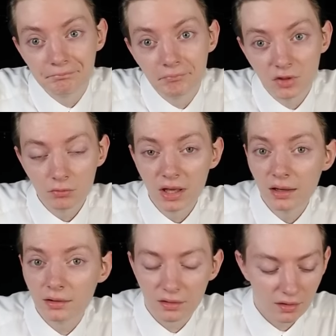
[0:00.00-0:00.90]
it's
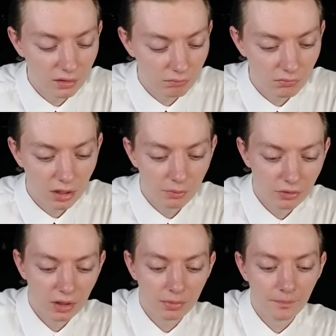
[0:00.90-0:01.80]
okay. It's not a
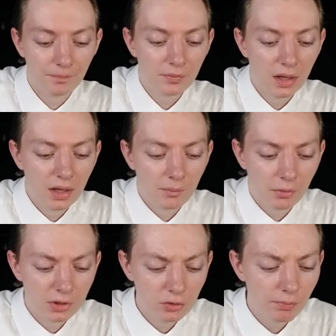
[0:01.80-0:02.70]
problem.
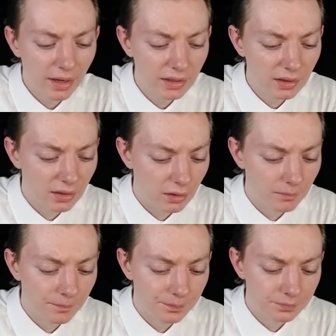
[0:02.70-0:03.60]
But when you bite in,
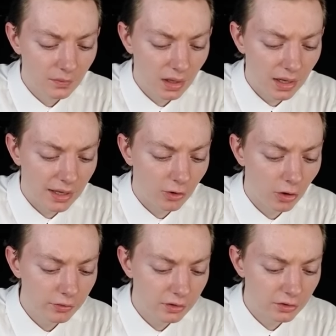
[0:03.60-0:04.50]
and
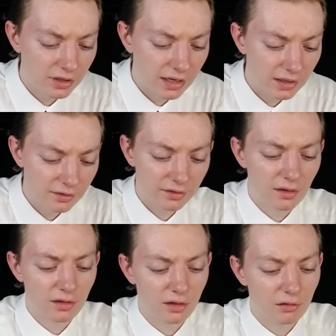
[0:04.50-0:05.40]
all that you're getting is
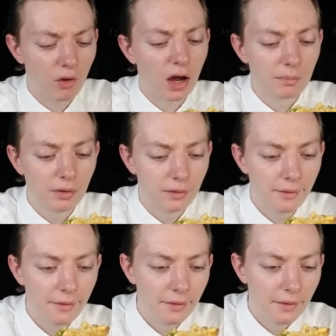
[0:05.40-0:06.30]
this slop
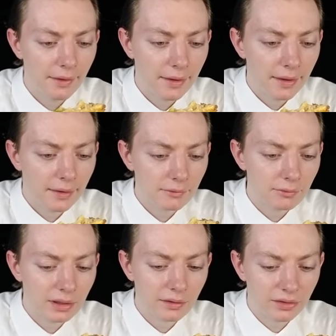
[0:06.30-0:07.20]

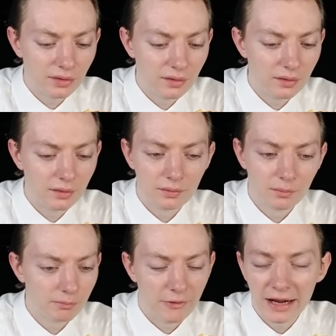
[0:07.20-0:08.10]
with
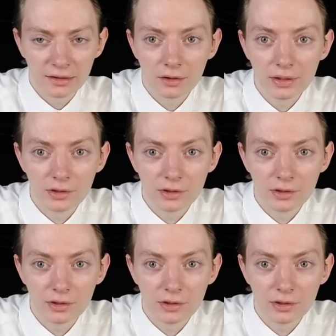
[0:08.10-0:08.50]
practically